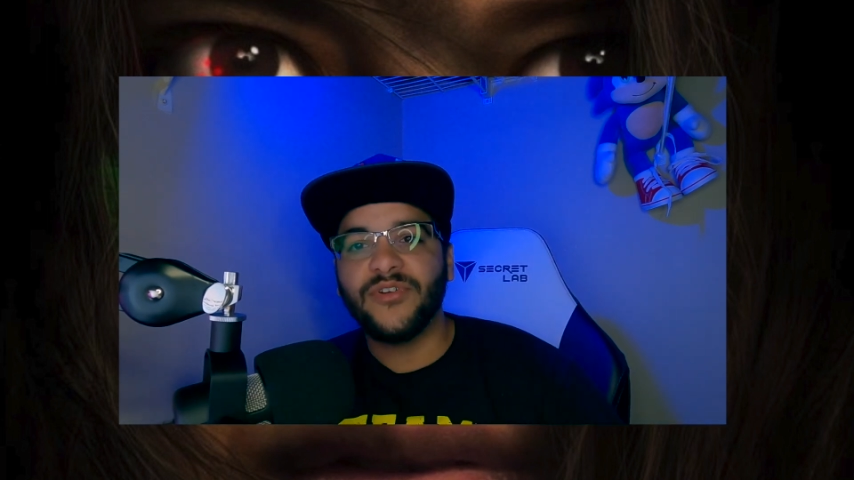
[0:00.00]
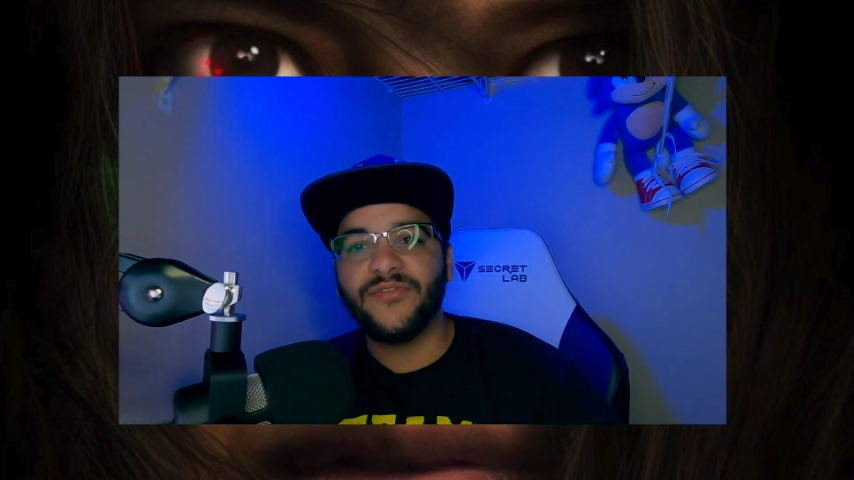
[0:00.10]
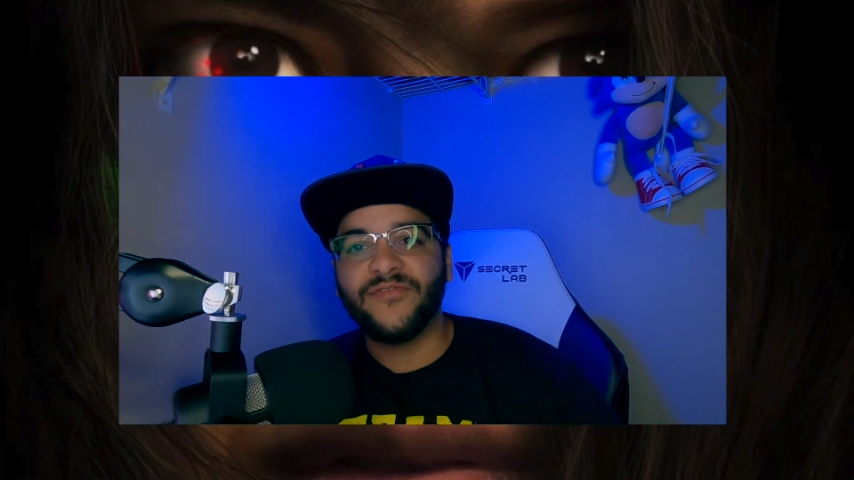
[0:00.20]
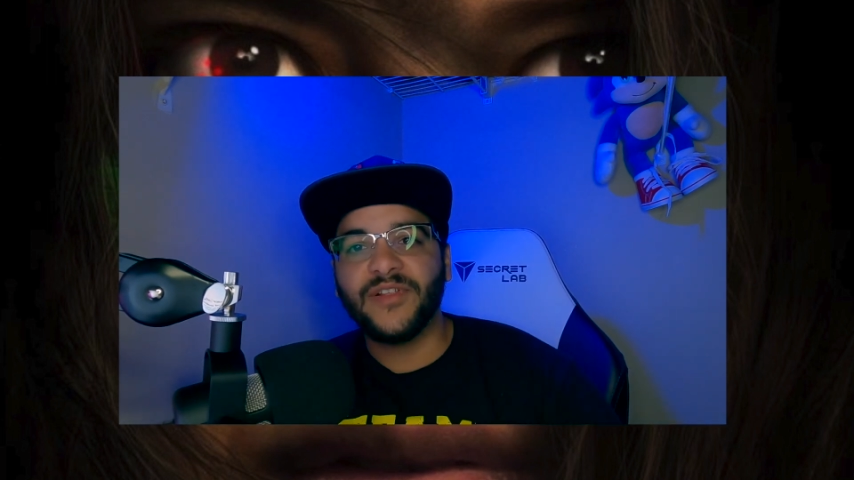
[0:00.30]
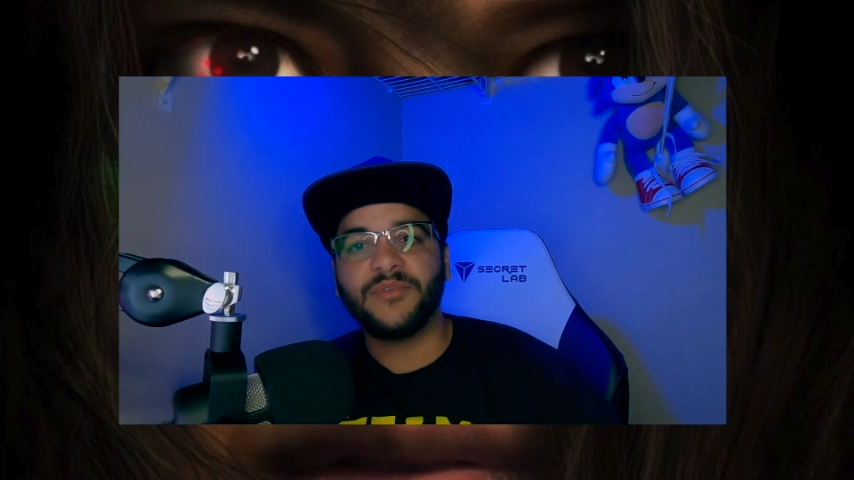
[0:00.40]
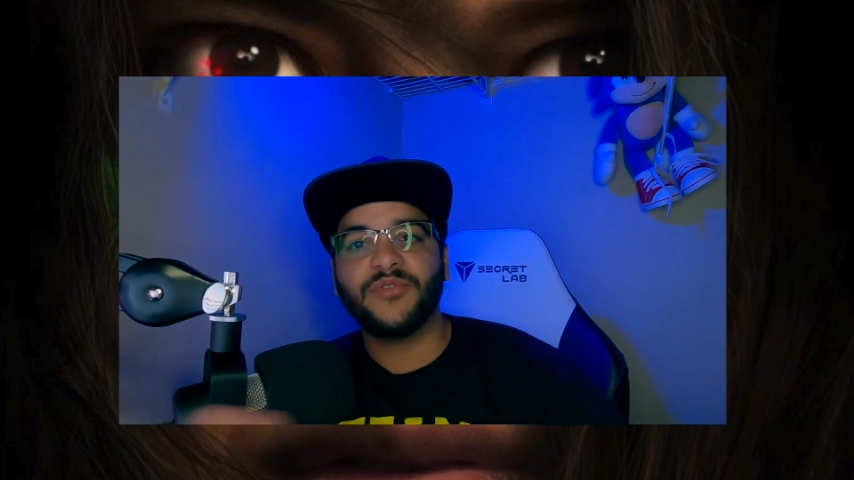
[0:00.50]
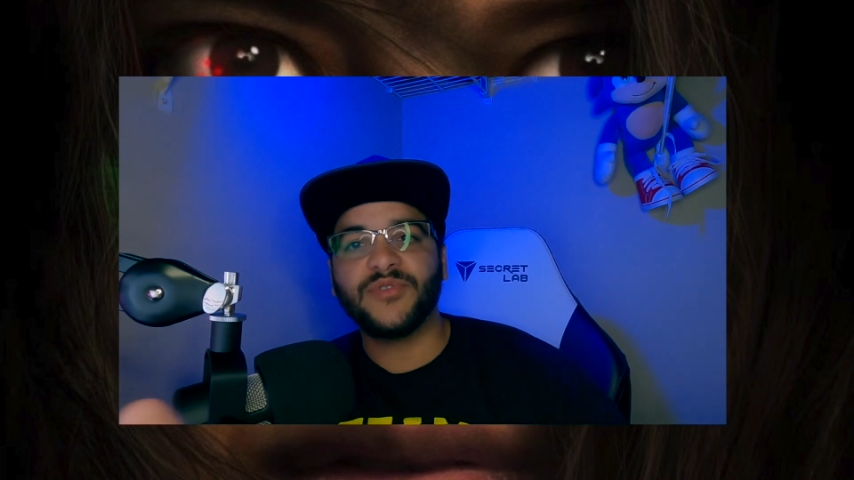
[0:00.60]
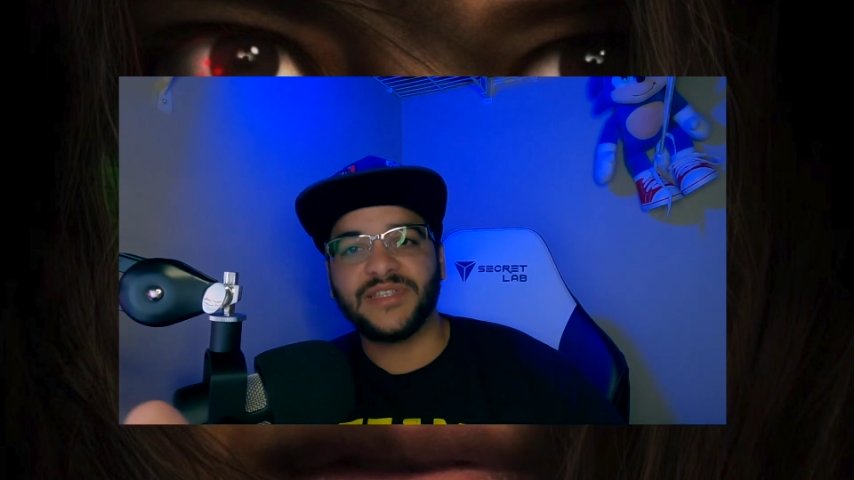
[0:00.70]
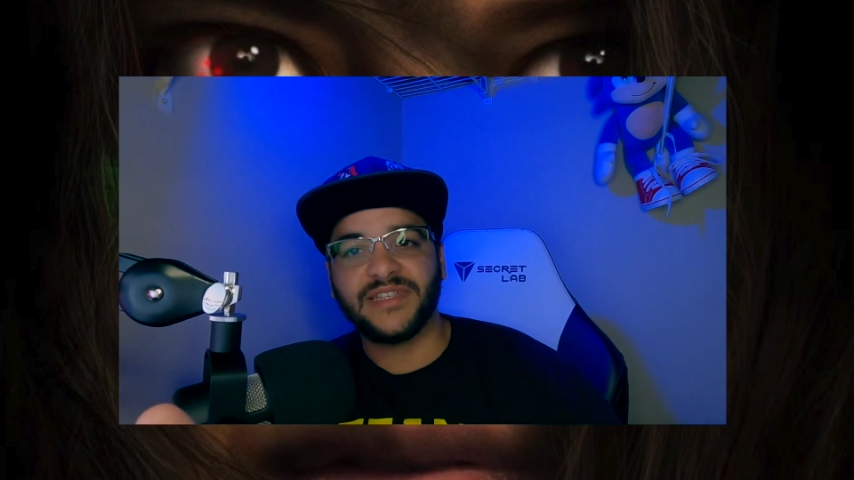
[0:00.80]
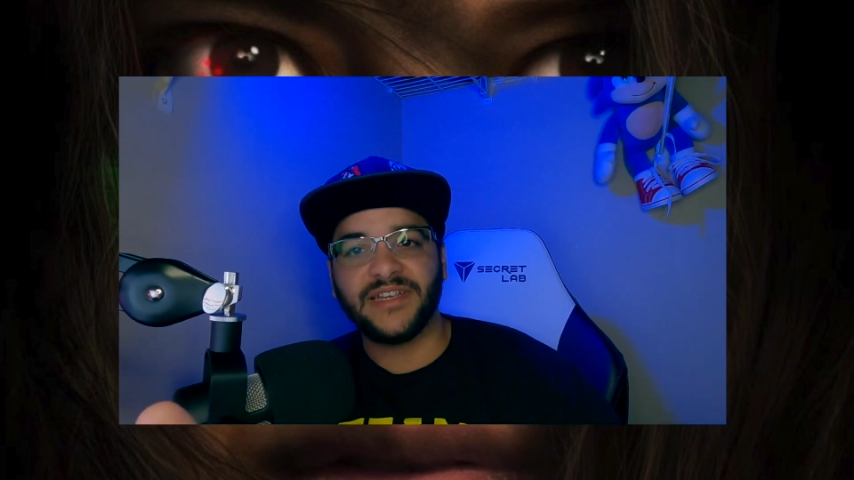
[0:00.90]
flip to
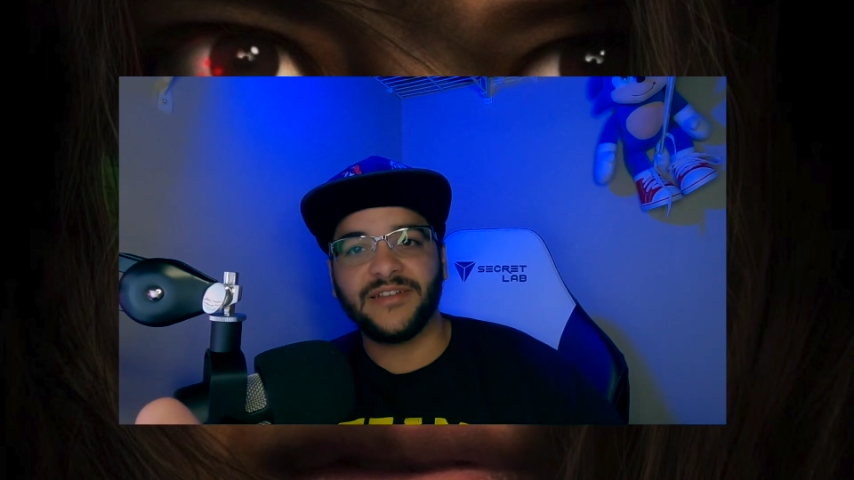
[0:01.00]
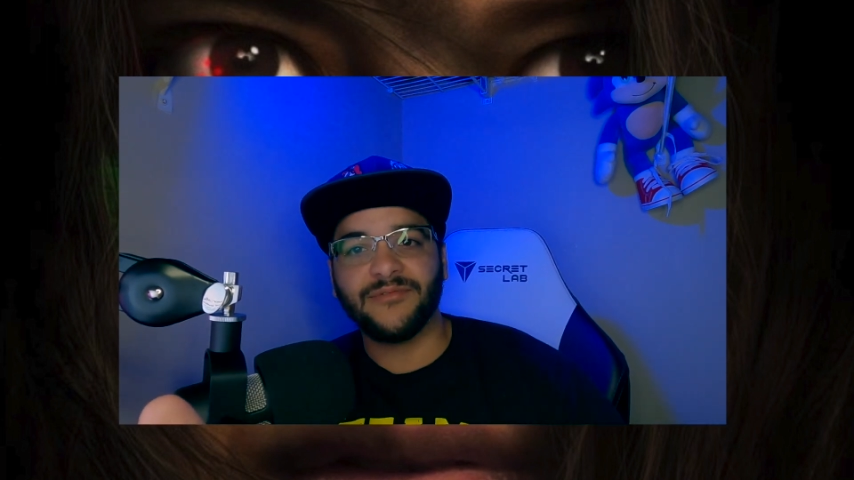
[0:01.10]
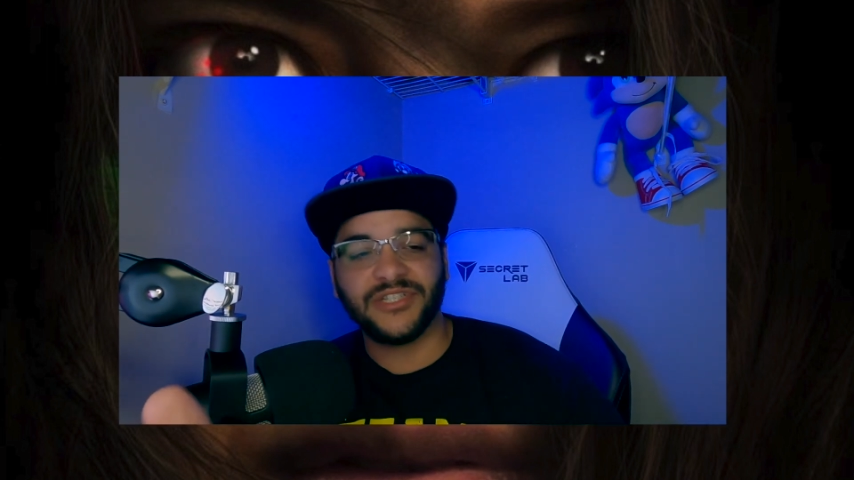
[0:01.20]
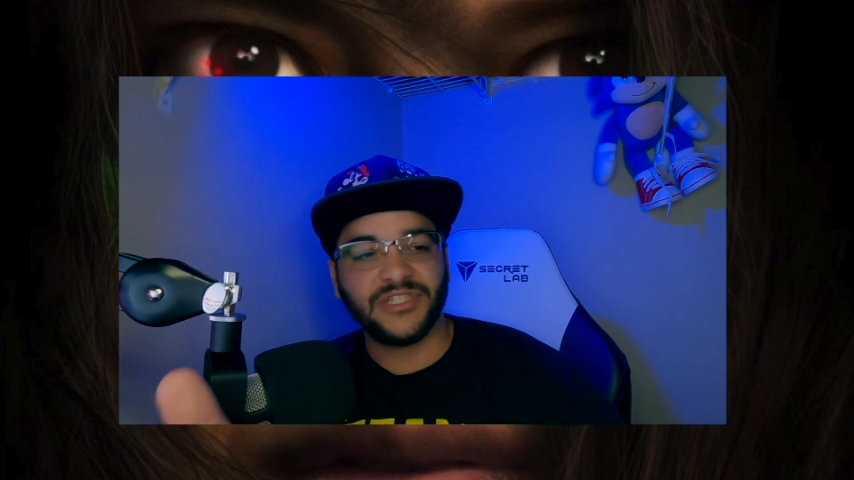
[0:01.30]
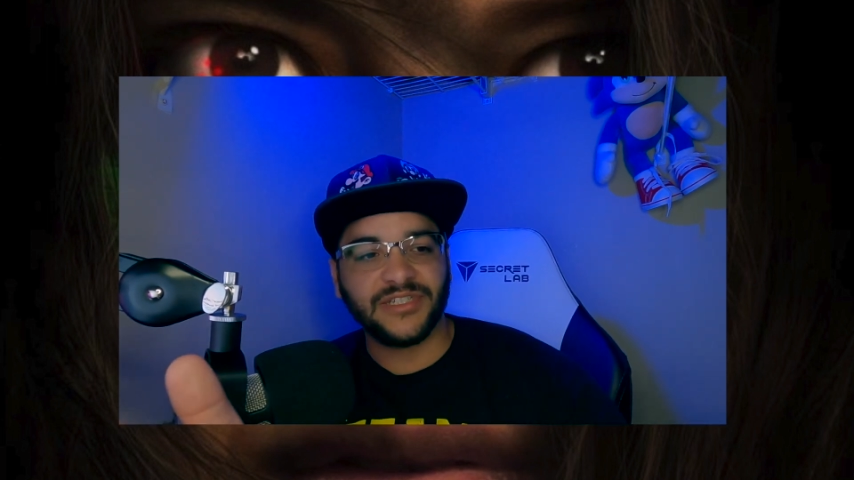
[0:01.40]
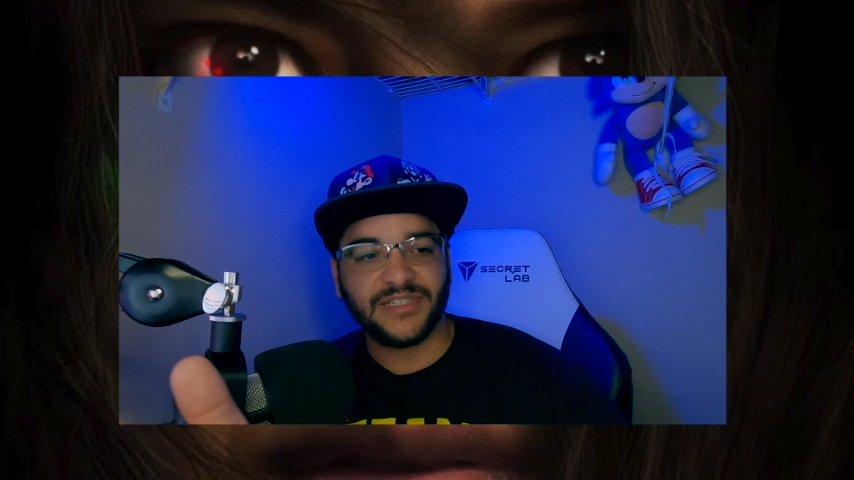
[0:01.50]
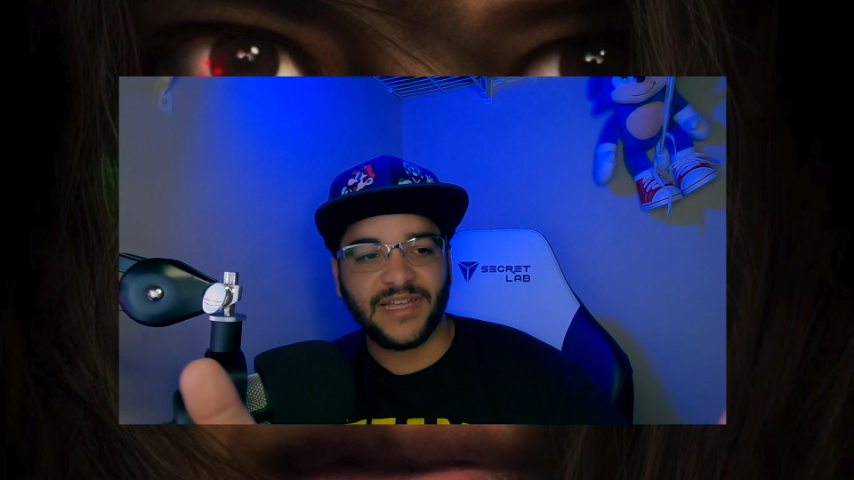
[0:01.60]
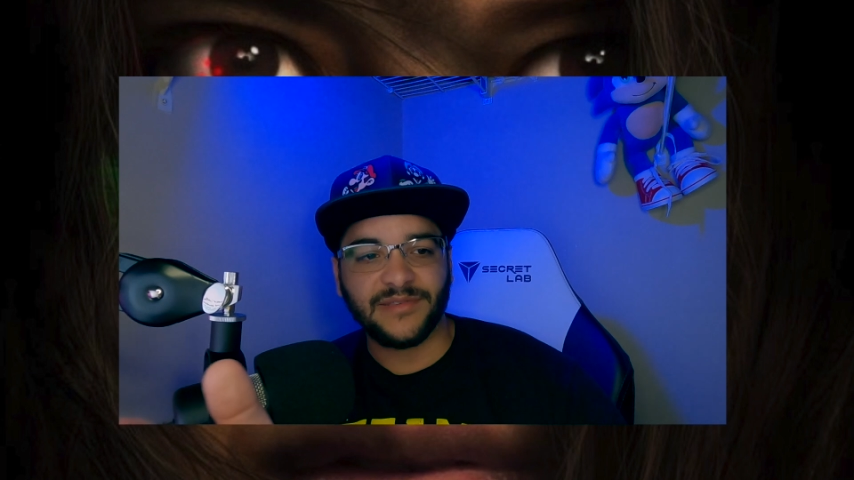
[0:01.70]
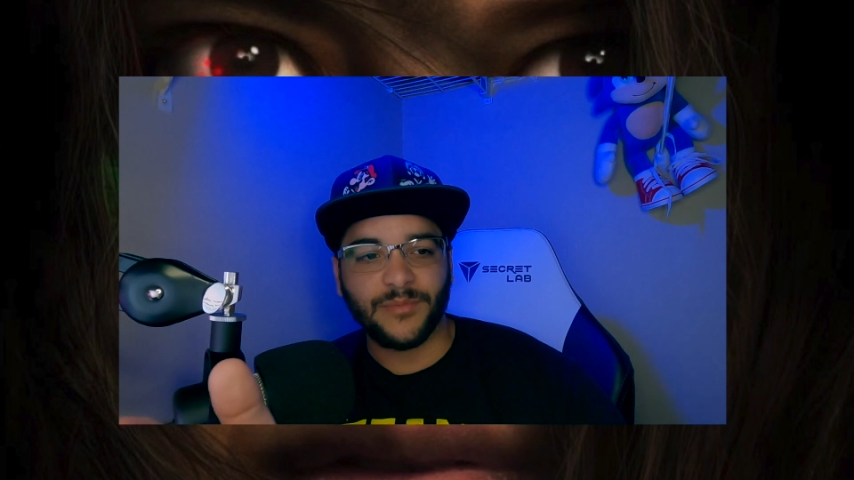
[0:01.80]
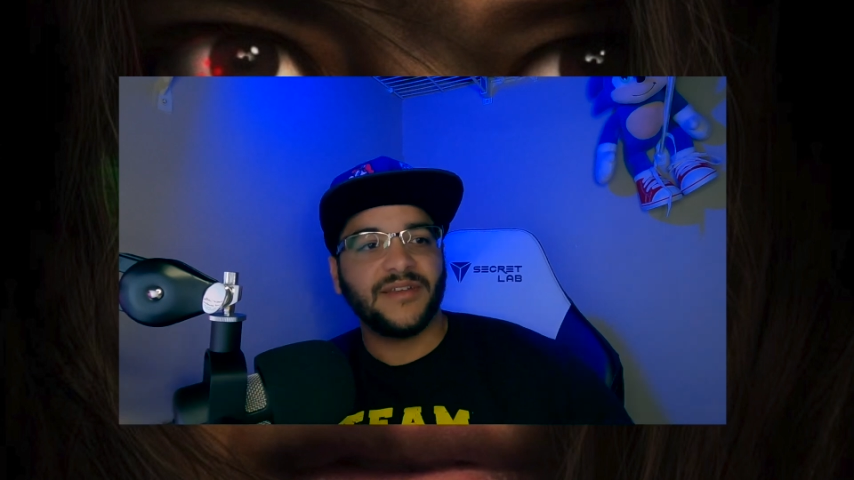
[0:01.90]
a scene where she just
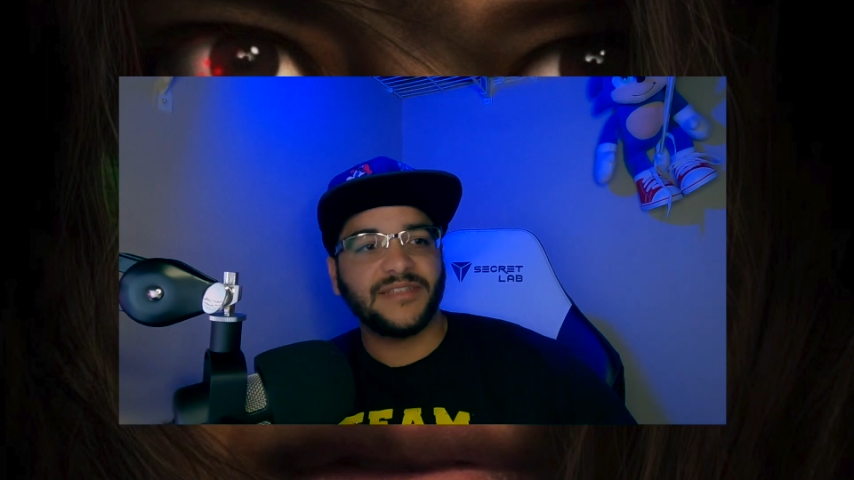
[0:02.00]
has